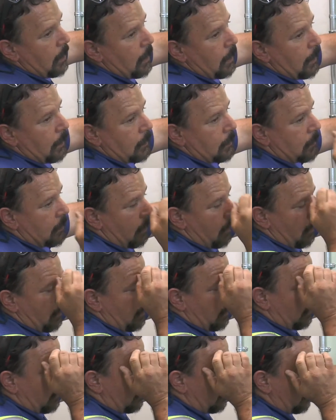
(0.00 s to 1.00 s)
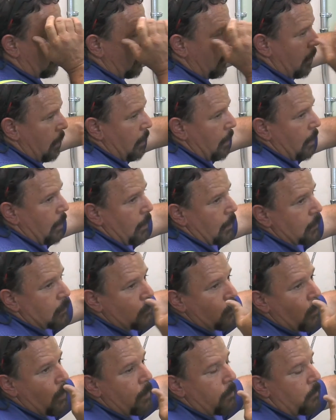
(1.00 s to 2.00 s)

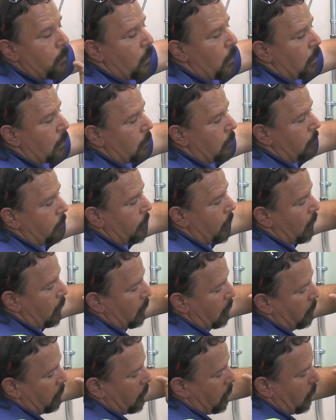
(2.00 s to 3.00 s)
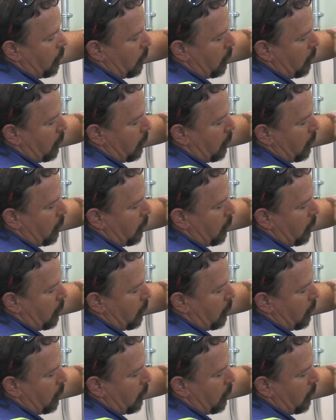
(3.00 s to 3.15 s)
It's one bottom